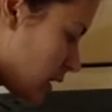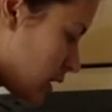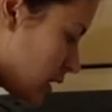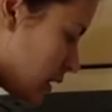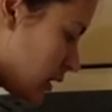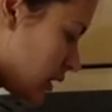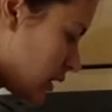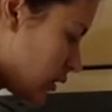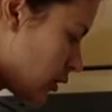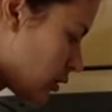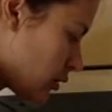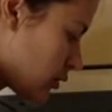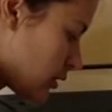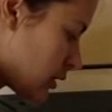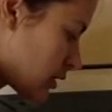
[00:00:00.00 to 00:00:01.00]
And I
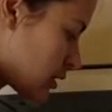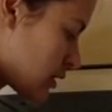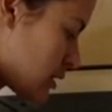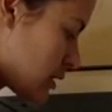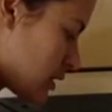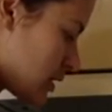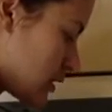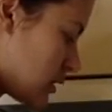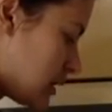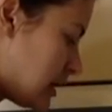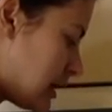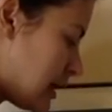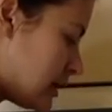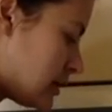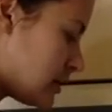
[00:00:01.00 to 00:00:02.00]
know that the
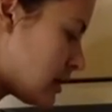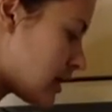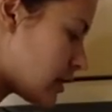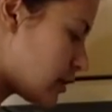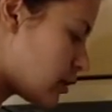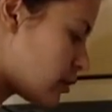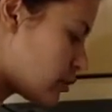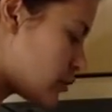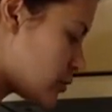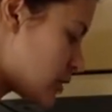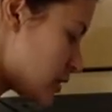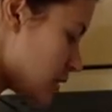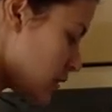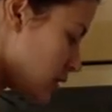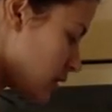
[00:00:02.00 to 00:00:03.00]
lady that I'm going to
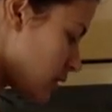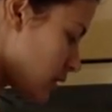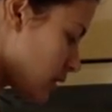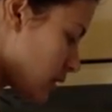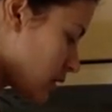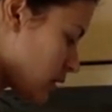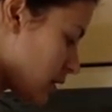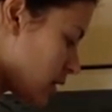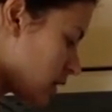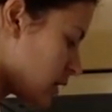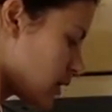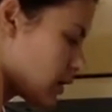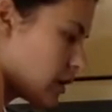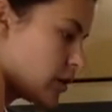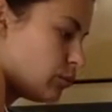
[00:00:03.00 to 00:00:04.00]
see in
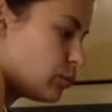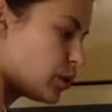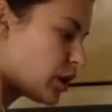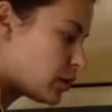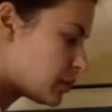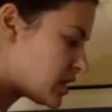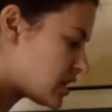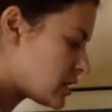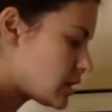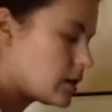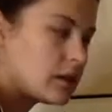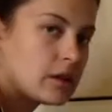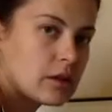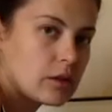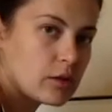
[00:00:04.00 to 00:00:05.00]
Bermondsey
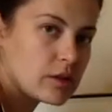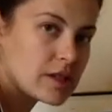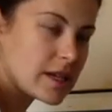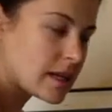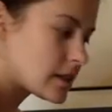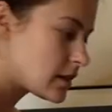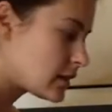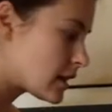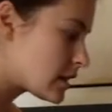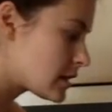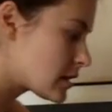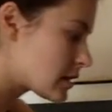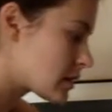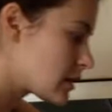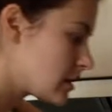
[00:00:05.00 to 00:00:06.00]
on
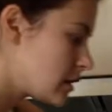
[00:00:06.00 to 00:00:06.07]
Saturdays,